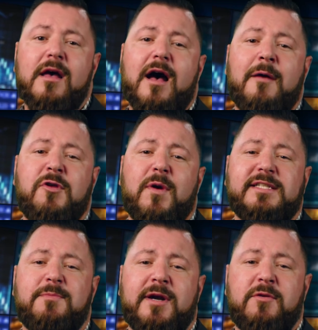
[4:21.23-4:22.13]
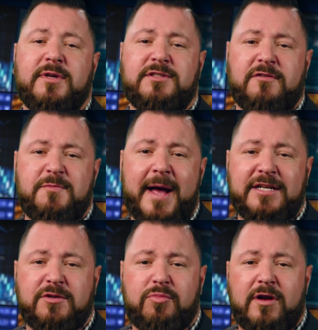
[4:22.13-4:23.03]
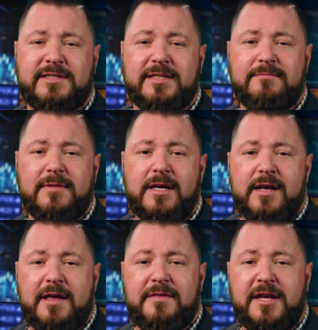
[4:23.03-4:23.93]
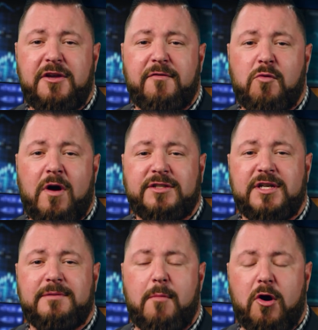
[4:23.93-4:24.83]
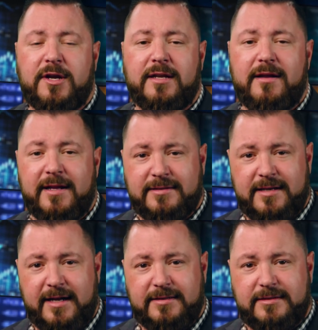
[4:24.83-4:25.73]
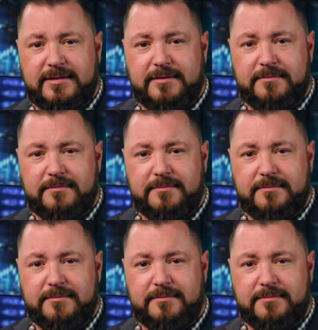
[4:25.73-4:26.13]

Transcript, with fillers: I'm U S Money Reserve's Patrick Brunson, and thank you for watching Market Insights.